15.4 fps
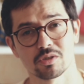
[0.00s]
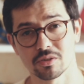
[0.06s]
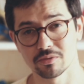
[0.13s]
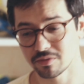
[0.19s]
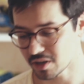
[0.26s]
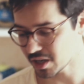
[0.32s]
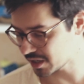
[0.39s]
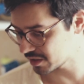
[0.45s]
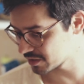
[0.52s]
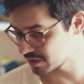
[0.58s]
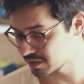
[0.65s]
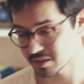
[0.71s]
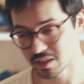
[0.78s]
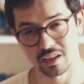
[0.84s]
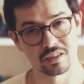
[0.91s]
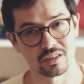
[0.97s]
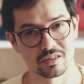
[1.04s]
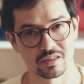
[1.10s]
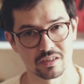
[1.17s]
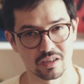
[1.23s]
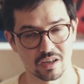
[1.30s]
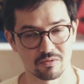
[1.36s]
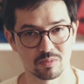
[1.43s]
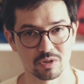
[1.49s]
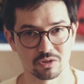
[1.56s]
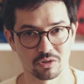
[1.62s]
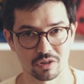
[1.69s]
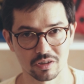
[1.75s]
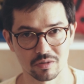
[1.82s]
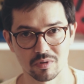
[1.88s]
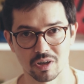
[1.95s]
so far, the standards that I've been
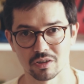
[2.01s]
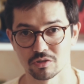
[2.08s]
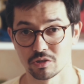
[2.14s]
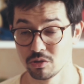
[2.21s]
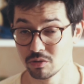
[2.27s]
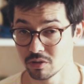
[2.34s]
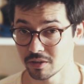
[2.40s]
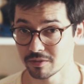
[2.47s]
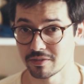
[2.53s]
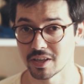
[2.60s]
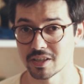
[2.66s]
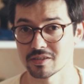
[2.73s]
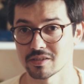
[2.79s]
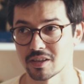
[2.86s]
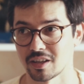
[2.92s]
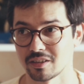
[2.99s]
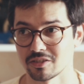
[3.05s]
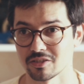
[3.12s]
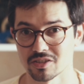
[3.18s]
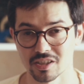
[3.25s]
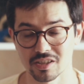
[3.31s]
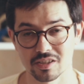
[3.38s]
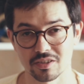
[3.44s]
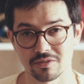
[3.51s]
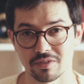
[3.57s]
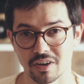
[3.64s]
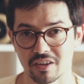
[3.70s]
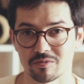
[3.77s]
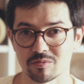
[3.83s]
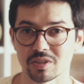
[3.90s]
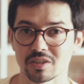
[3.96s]
talking about, UFS
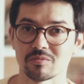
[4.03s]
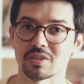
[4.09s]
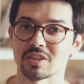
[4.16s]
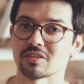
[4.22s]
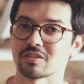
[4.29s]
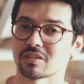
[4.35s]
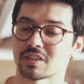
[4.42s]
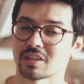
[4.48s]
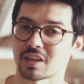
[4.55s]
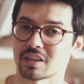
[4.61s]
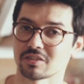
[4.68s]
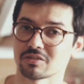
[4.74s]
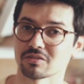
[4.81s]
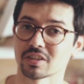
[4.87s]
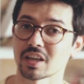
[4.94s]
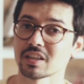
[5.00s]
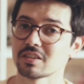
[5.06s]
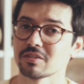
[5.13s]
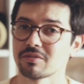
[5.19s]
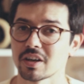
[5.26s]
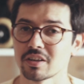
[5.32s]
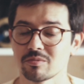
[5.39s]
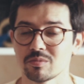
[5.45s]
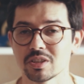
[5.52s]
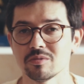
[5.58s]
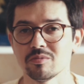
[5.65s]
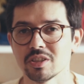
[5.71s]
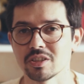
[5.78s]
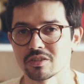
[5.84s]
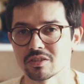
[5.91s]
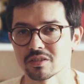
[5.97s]
165 millimeter and 195
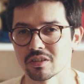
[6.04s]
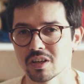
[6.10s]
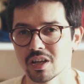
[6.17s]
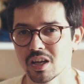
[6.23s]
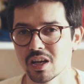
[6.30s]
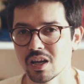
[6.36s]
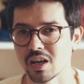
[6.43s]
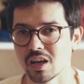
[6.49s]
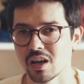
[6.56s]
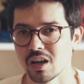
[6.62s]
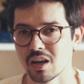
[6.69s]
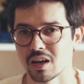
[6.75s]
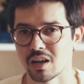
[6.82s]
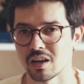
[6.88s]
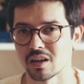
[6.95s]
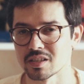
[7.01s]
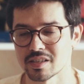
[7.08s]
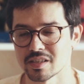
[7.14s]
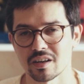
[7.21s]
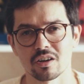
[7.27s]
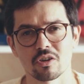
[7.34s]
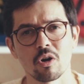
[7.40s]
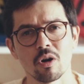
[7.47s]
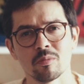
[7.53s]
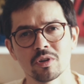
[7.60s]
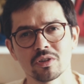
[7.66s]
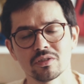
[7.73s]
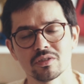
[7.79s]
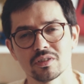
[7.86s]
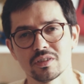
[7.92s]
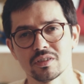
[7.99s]
millimeter, they are
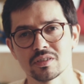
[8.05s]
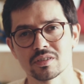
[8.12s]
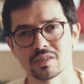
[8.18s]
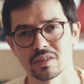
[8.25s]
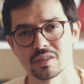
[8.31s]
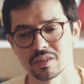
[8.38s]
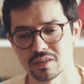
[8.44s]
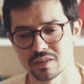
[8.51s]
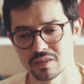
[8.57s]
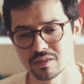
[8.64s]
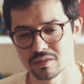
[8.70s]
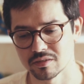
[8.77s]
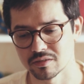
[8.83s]
common in the